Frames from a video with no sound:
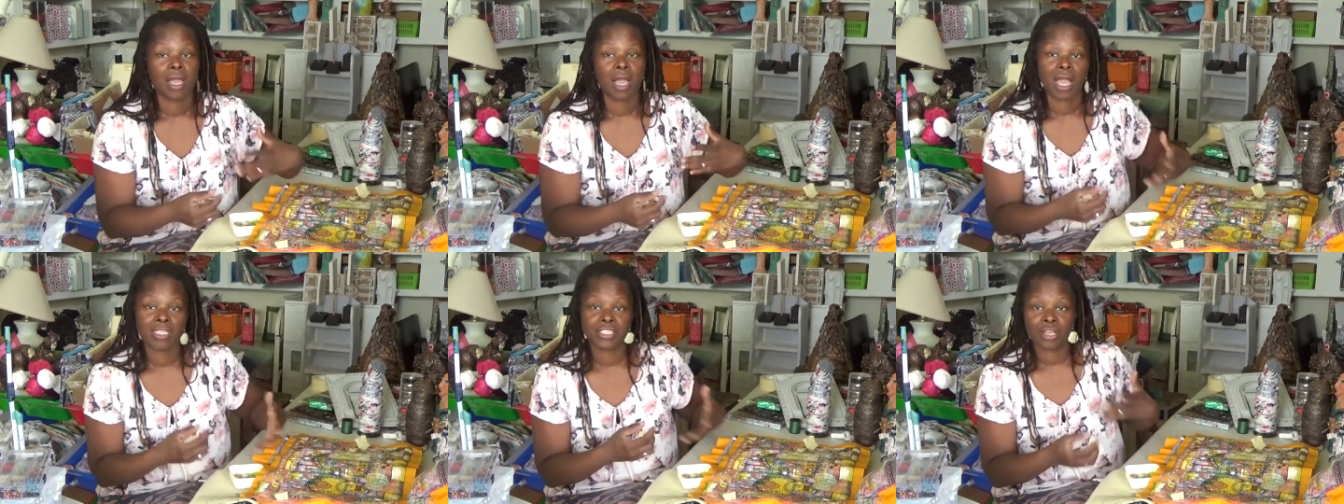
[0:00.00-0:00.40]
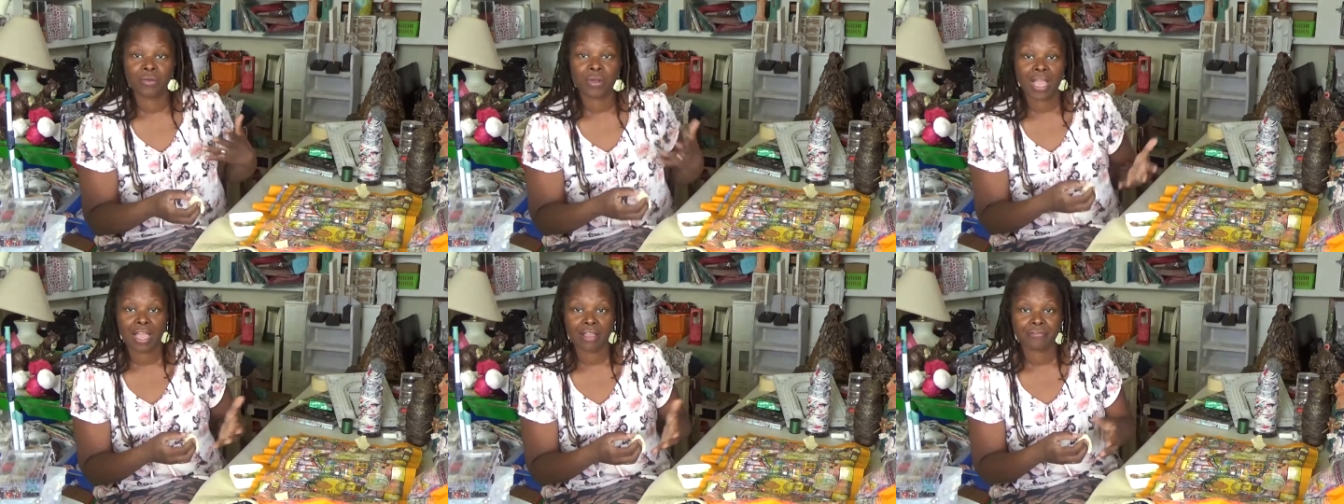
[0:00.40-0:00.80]
I
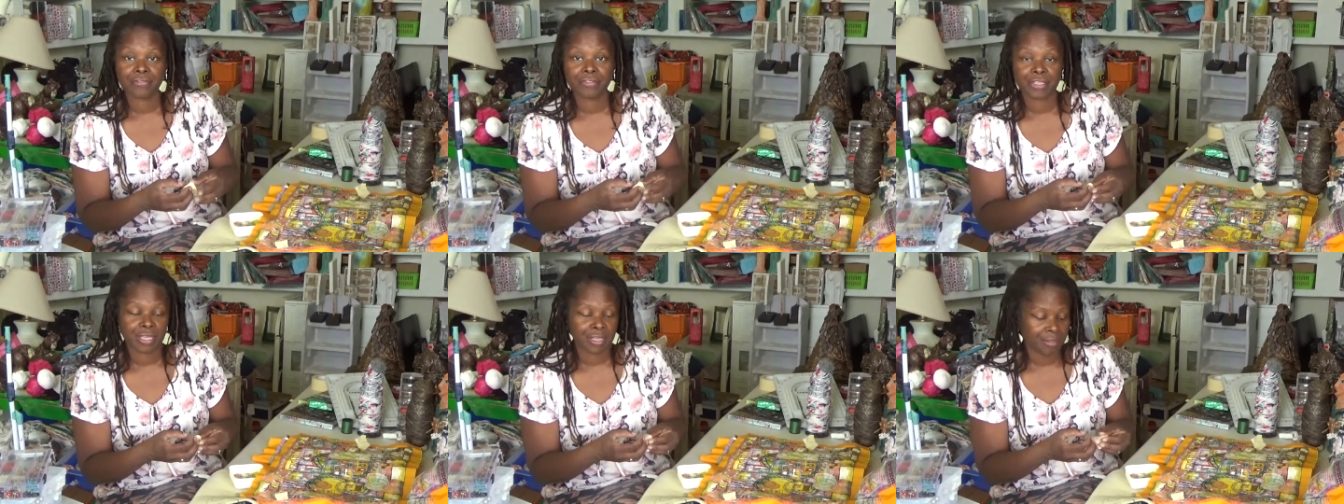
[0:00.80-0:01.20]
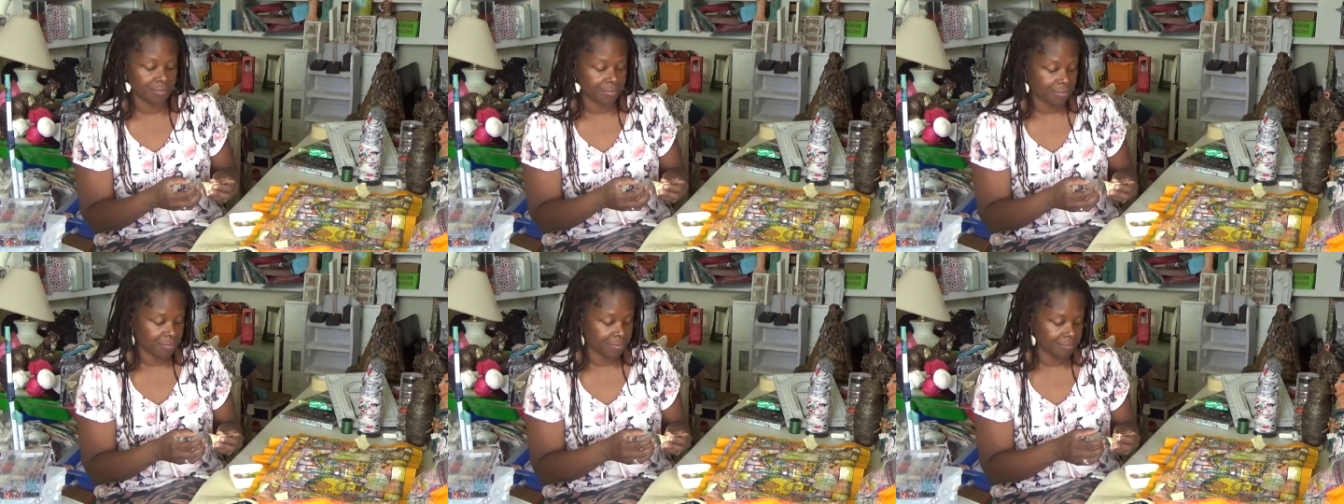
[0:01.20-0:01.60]
don't have to
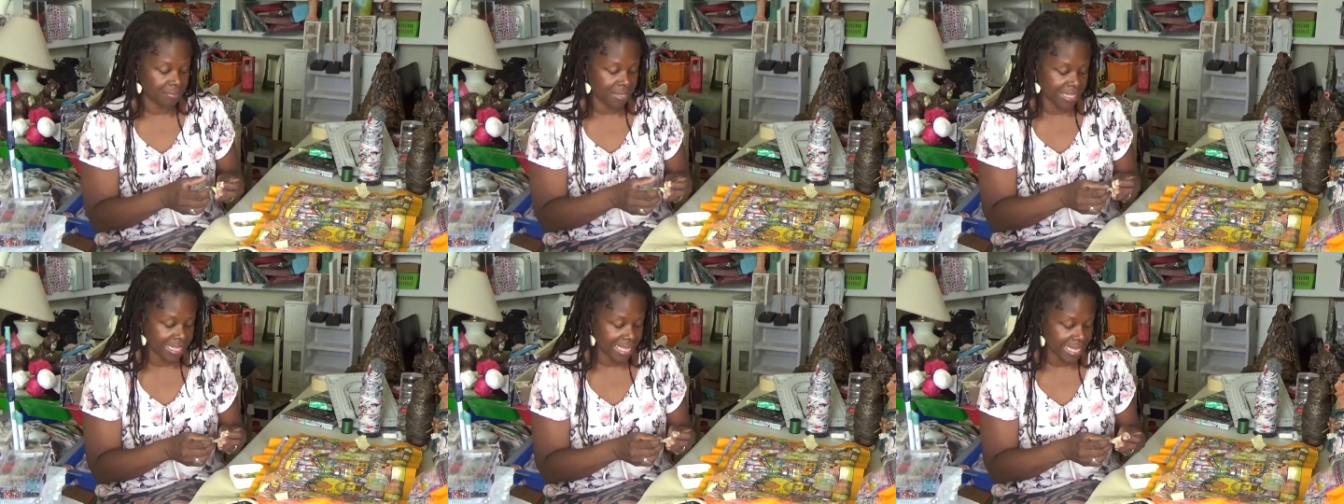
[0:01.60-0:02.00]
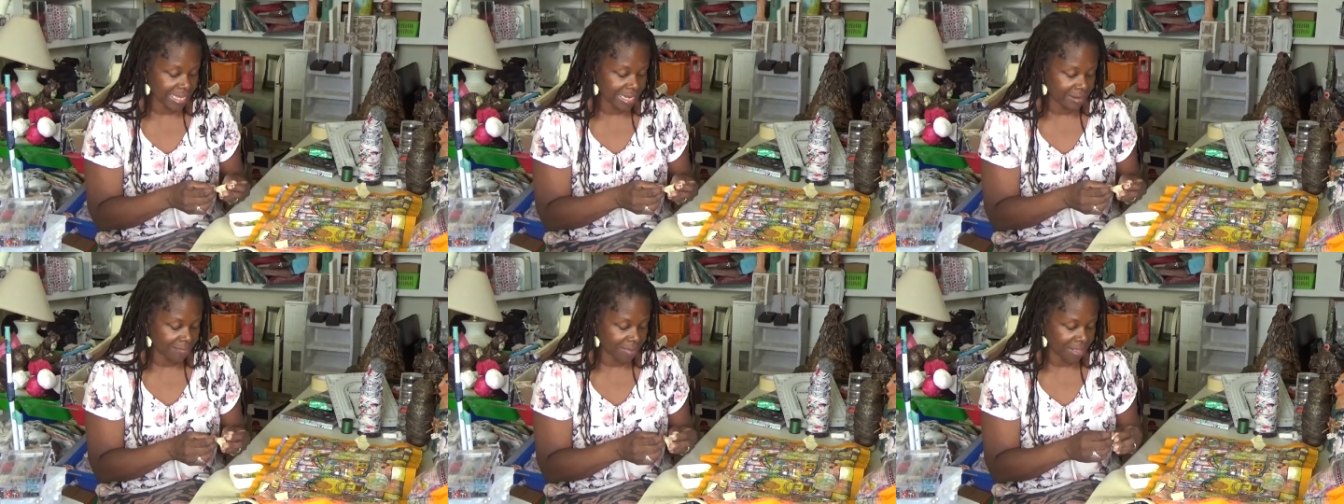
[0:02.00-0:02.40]
be
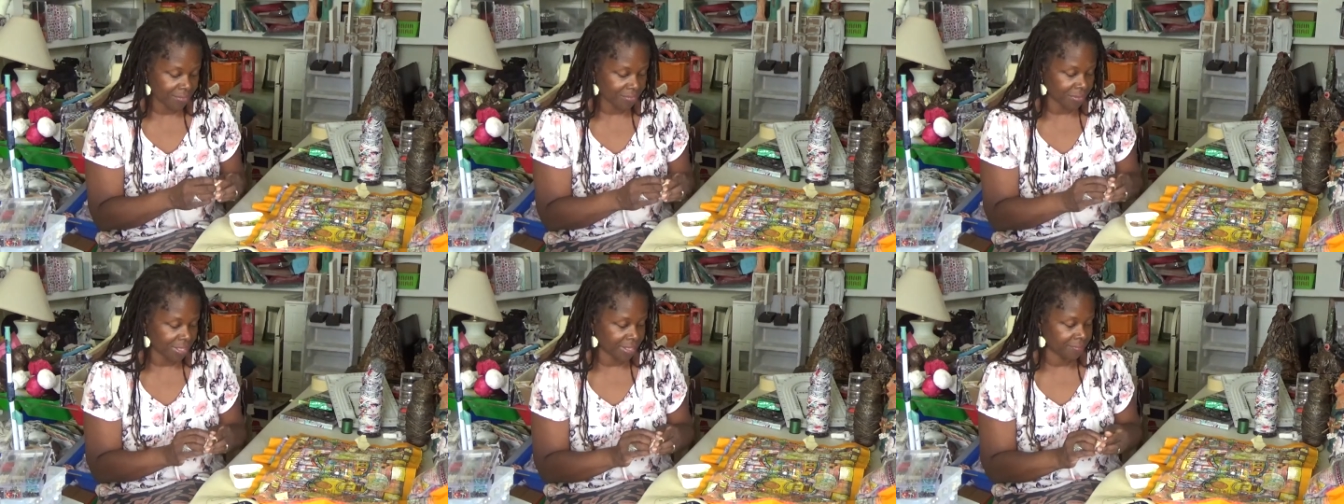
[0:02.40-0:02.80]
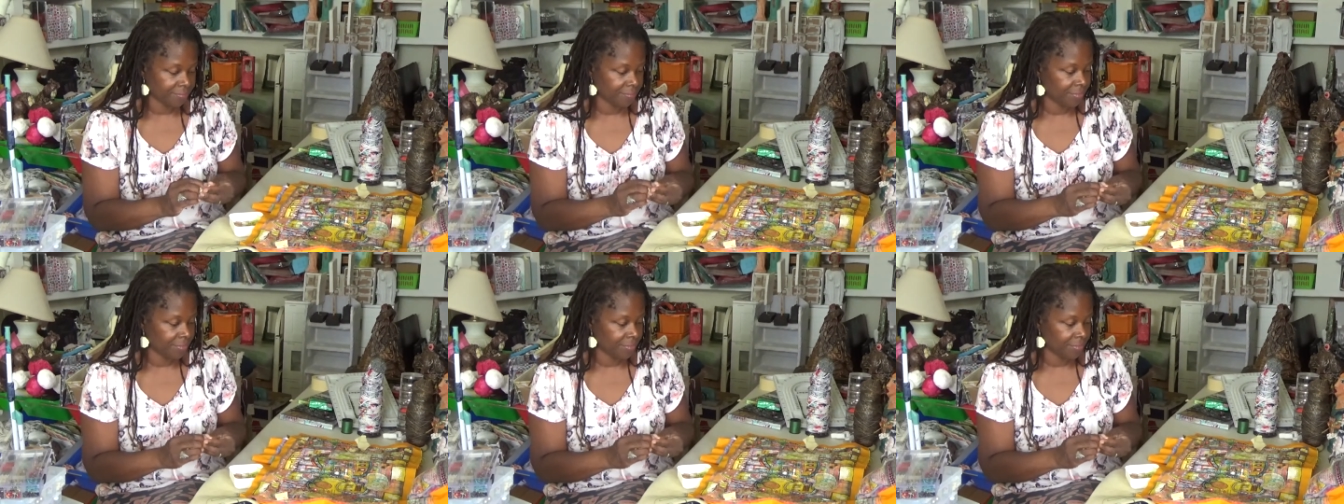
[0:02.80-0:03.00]
thinking about that.